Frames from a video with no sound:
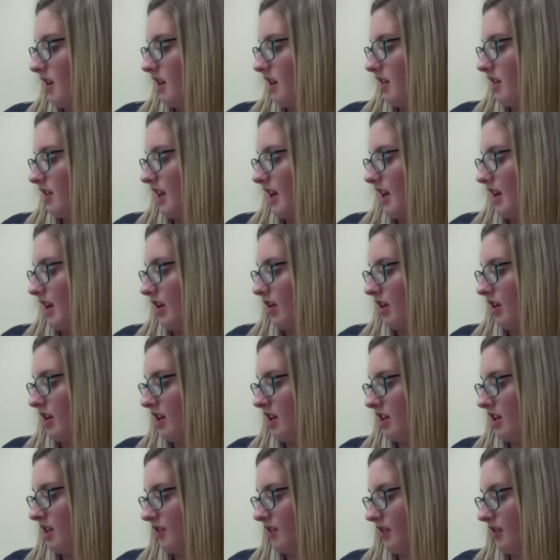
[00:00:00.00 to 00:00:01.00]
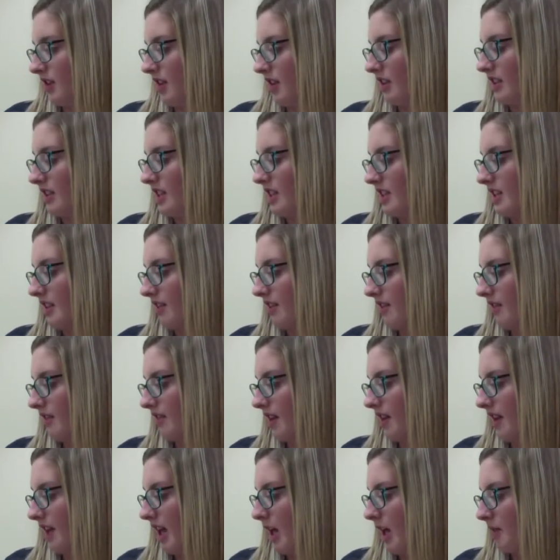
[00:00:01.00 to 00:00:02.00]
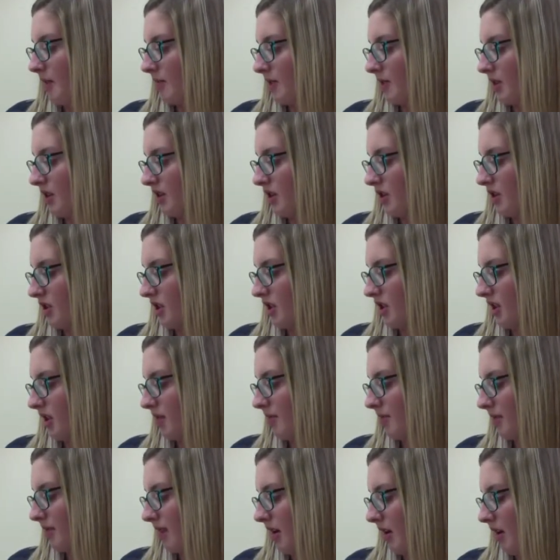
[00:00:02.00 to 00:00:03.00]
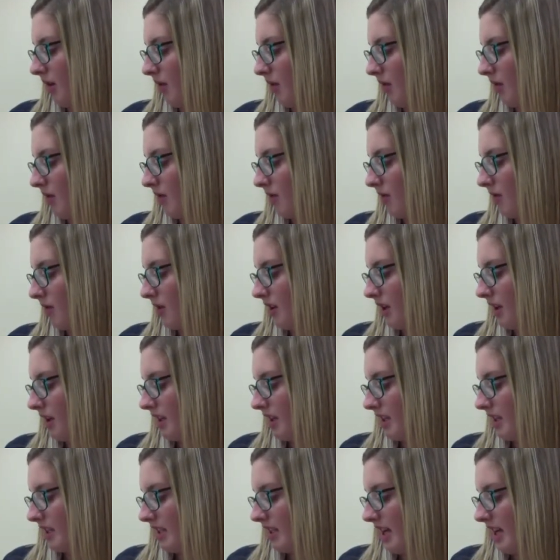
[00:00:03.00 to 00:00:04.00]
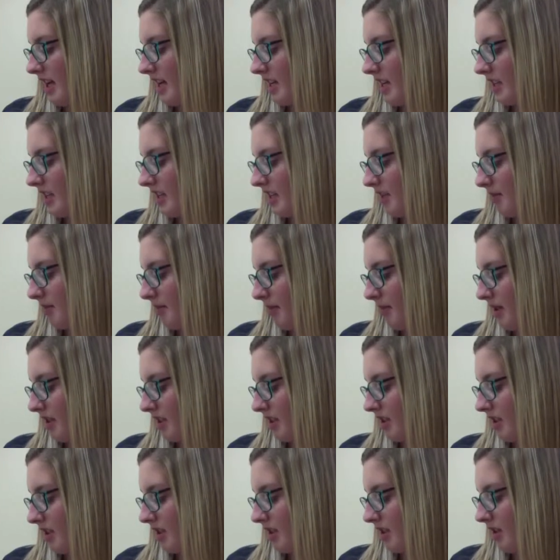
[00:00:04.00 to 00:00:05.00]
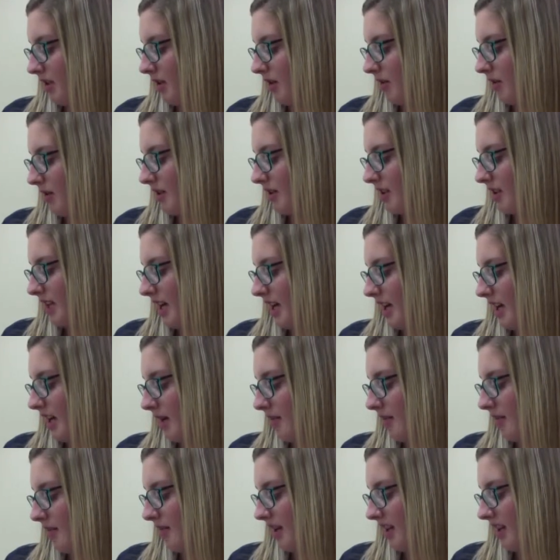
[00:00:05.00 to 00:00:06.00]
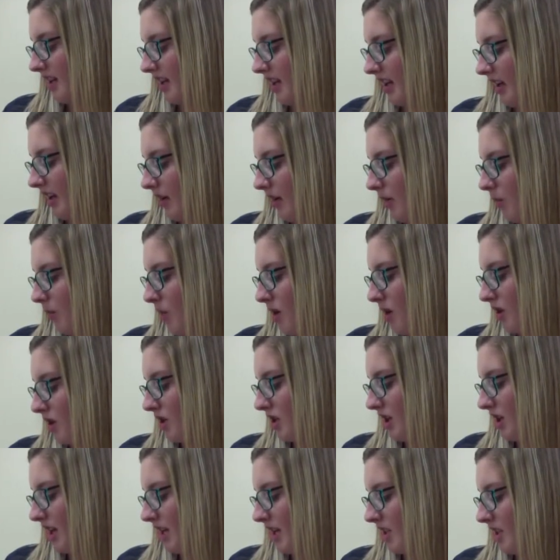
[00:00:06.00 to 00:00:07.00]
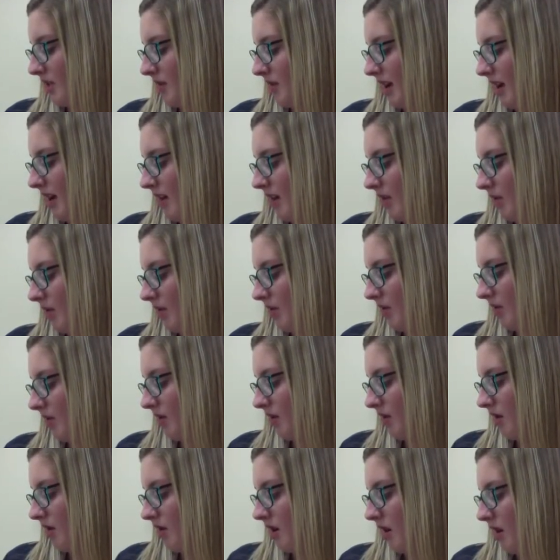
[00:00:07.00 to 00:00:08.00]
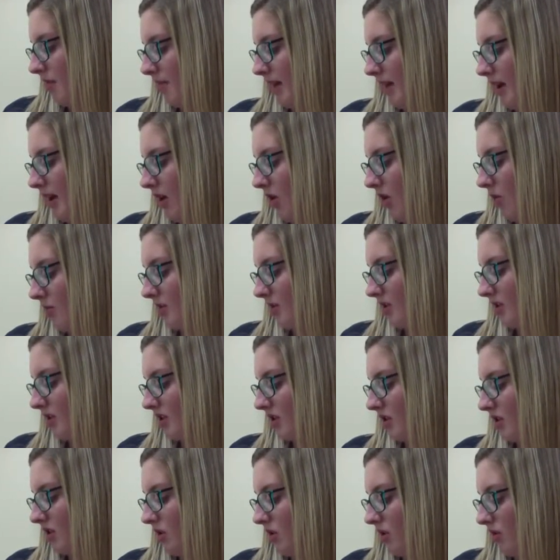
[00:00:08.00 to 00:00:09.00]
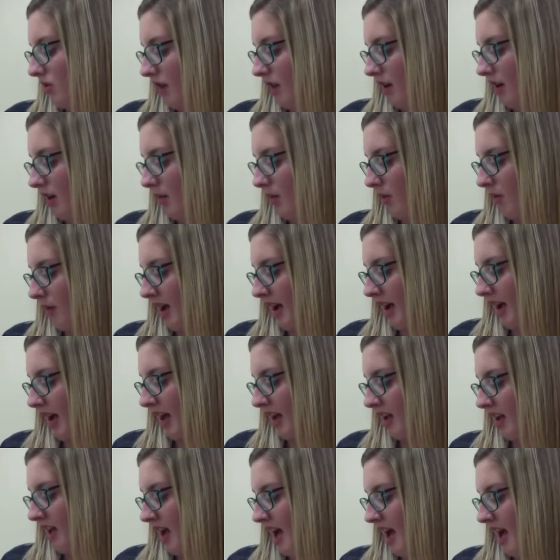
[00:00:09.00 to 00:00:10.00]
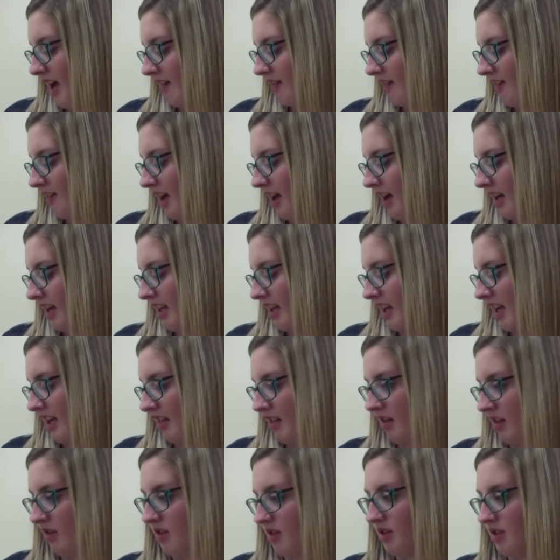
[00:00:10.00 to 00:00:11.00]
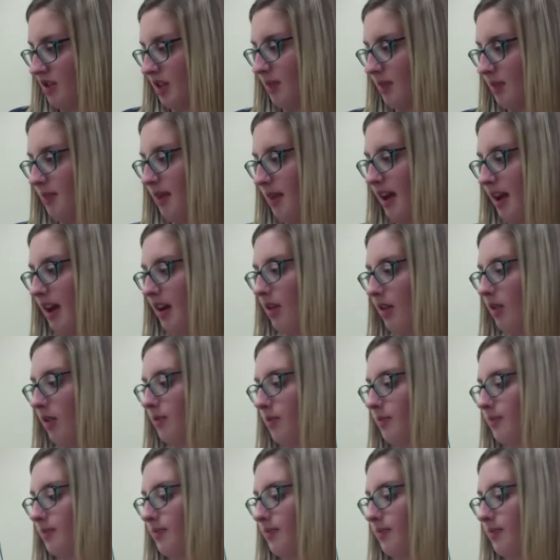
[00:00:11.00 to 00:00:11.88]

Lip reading: Thank goodness for a leaf. It helped cushion the blow. Dazed, Buzzy slowly sat up, thinking, what should I do now? My home is so far away. I've got to get there somehow.